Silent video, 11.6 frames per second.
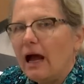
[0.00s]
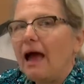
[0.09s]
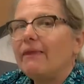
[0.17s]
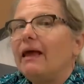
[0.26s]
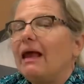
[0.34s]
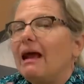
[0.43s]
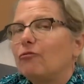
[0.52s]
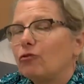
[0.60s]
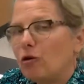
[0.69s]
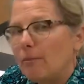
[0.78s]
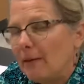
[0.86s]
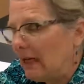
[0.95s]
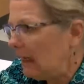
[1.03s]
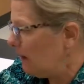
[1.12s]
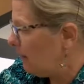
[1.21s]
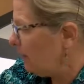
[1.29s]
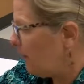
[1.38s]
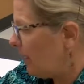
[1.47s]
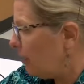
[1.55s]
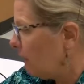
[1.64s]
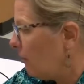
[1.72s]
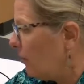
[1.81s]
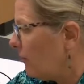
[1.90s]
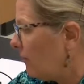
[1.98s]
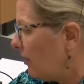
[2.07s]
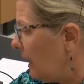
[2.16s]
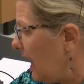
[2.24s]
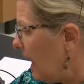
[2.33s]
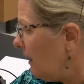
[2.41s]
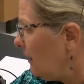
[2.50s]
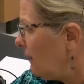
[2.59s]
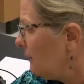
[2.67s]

and then after a minute, take your pulse again.